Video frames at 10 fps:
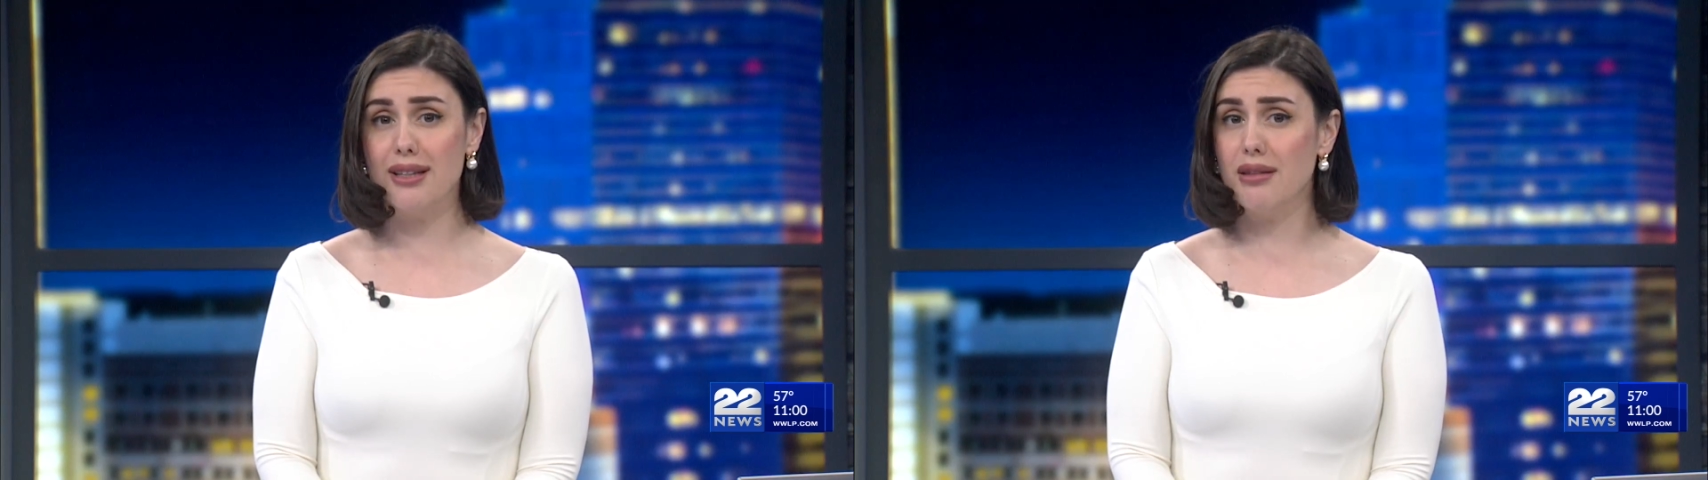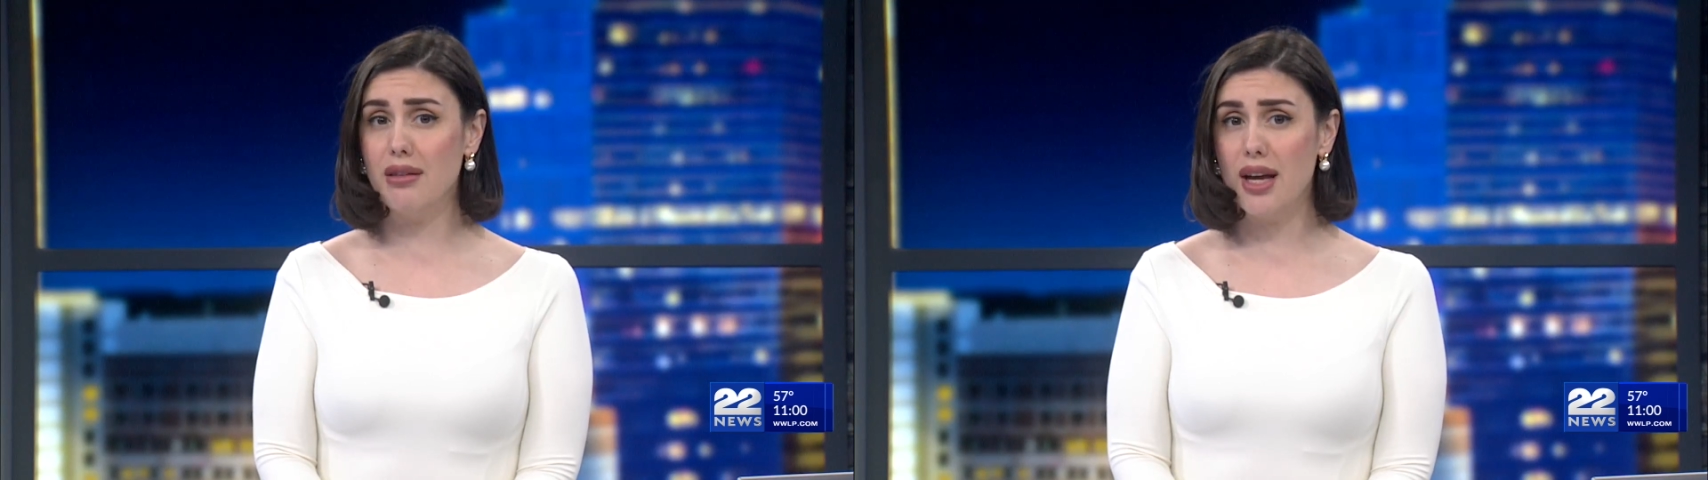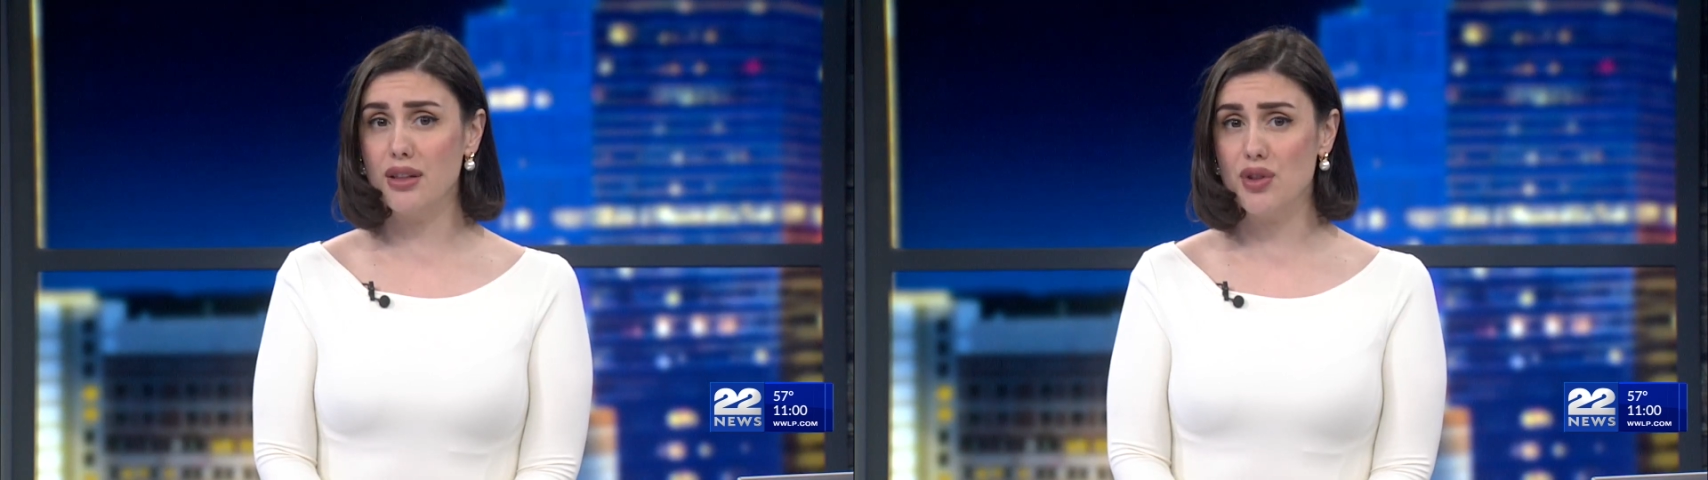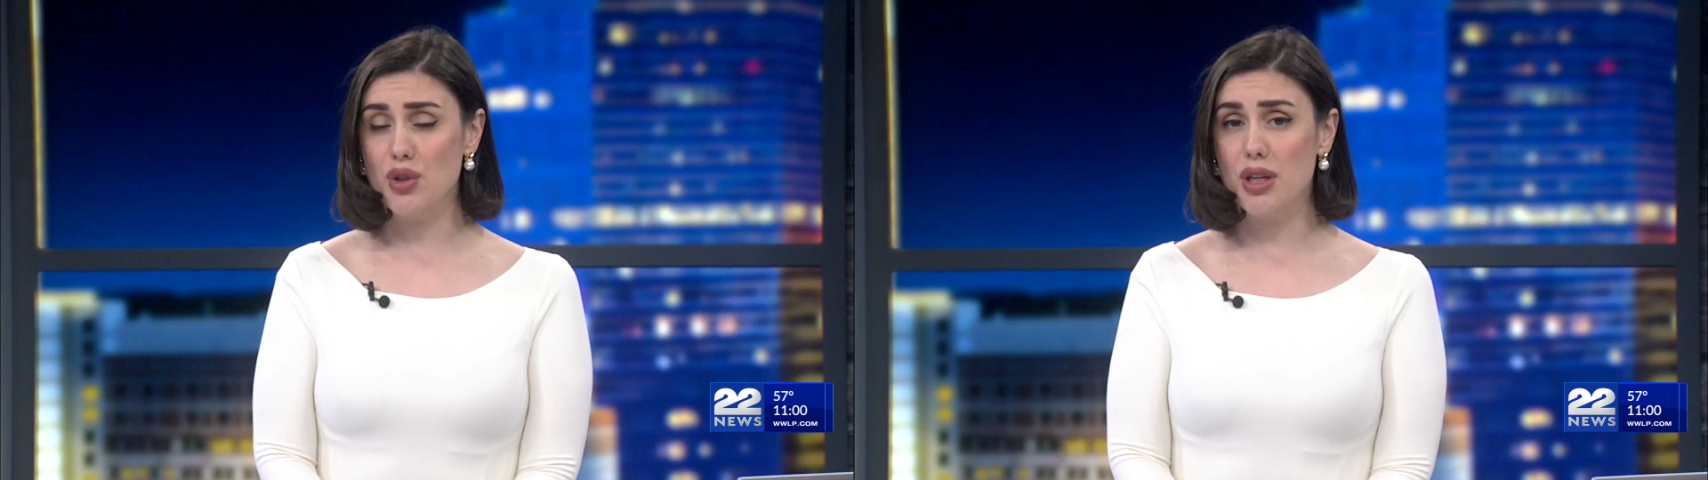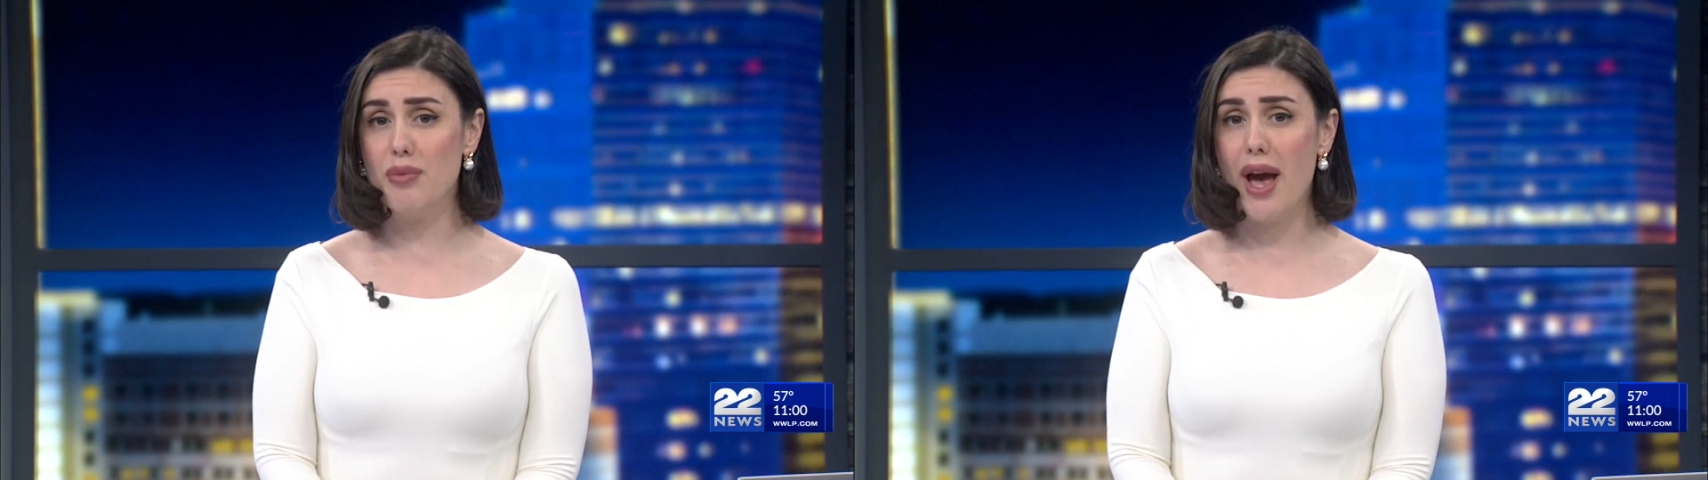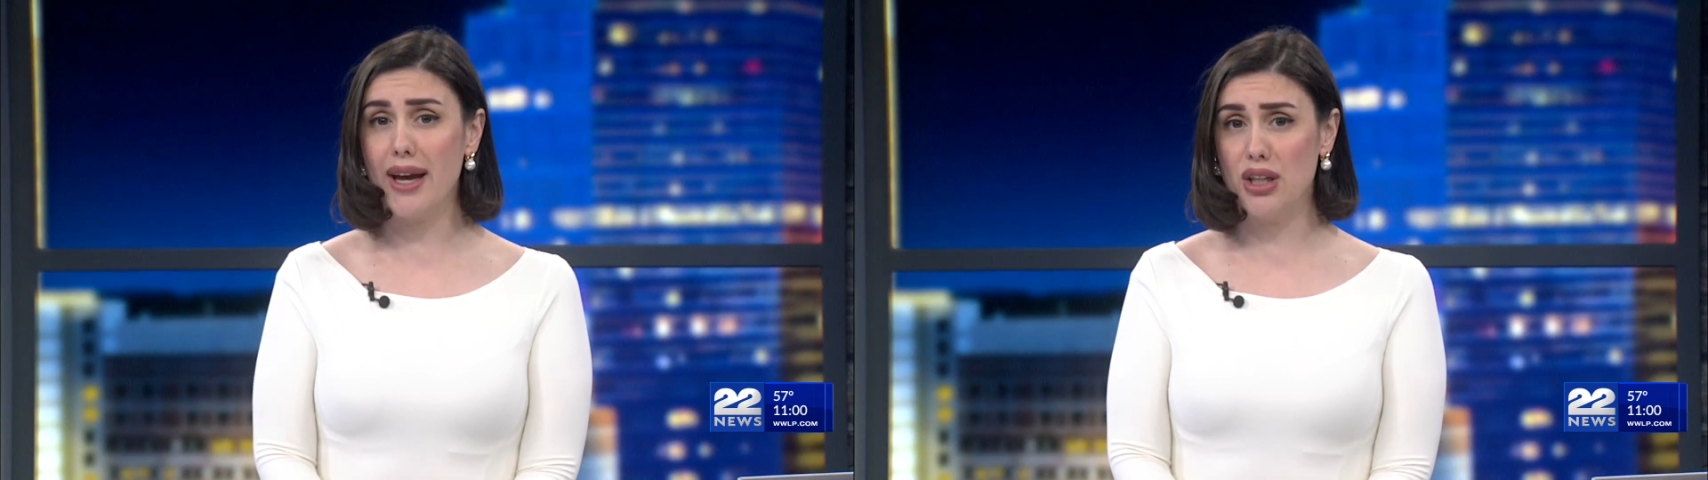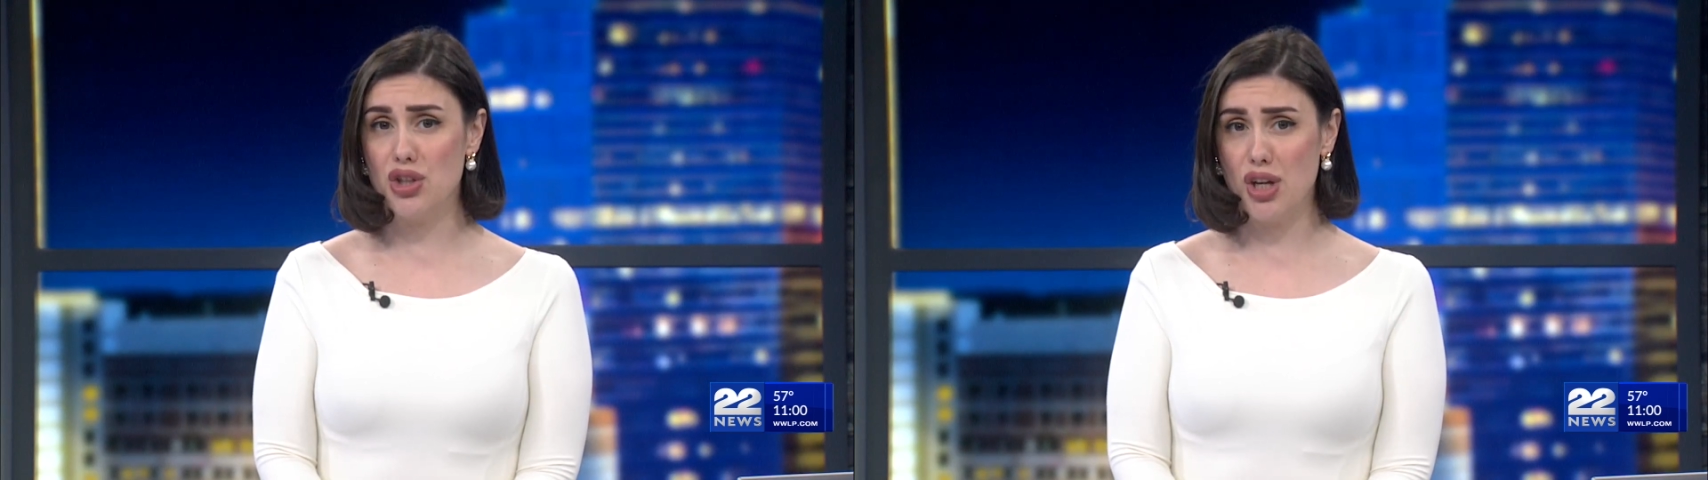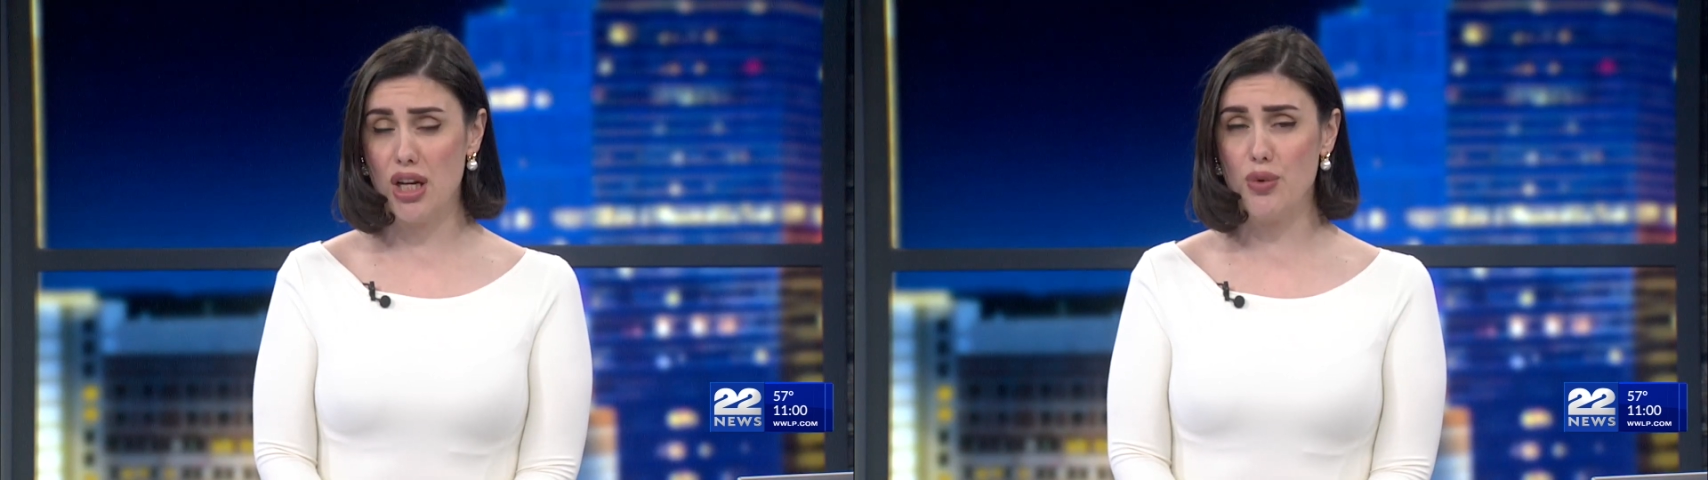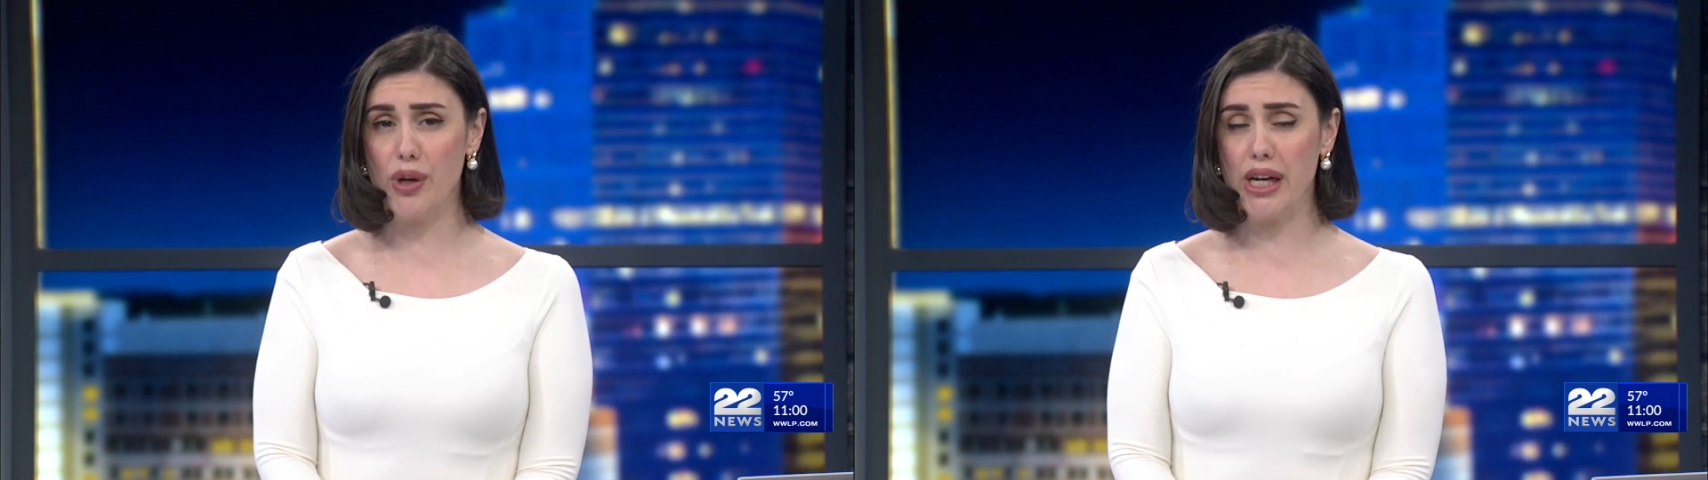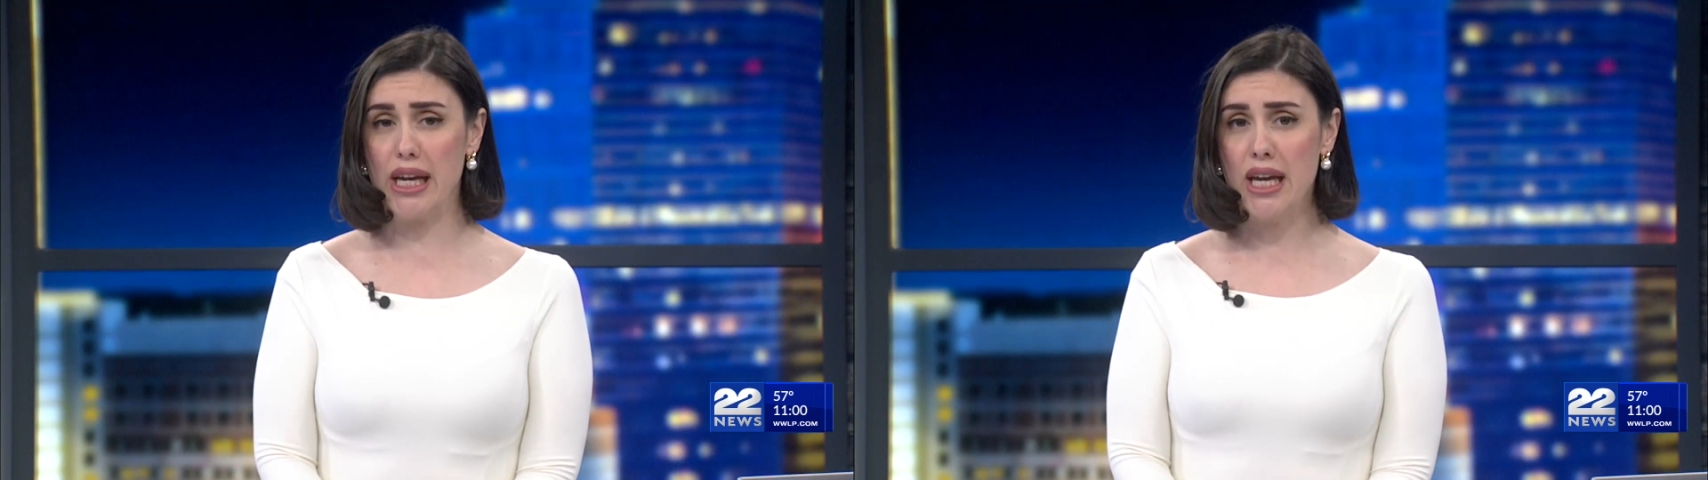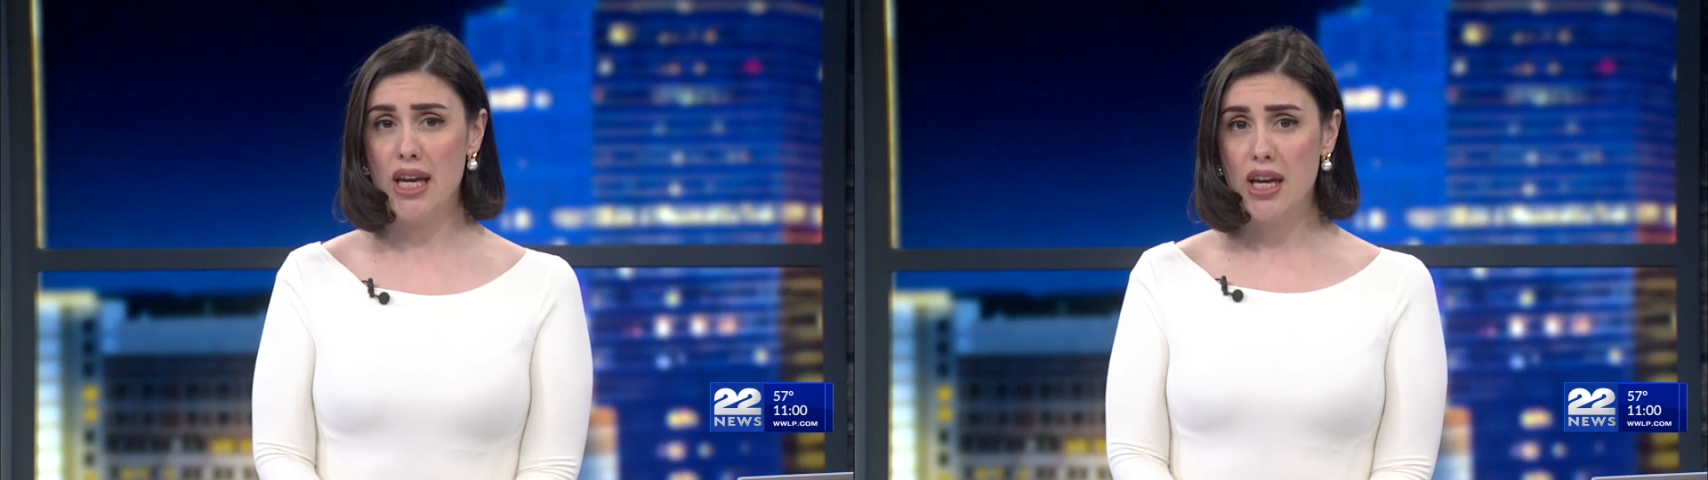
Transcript: in the line of duty back in January.